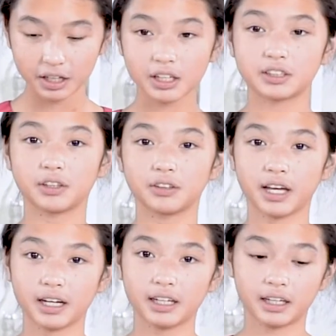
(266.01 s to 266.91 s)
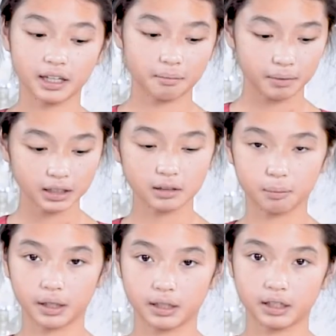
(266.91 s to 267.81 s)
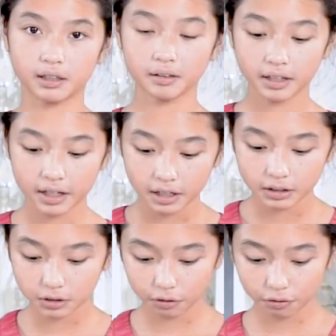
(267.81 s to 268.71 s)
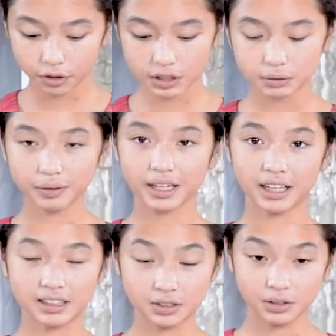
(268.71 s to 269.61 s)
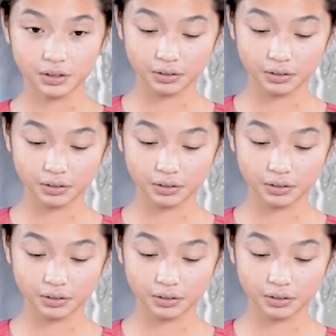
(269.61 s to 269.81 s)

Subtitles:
so that it can melt the butter. So first what I like to do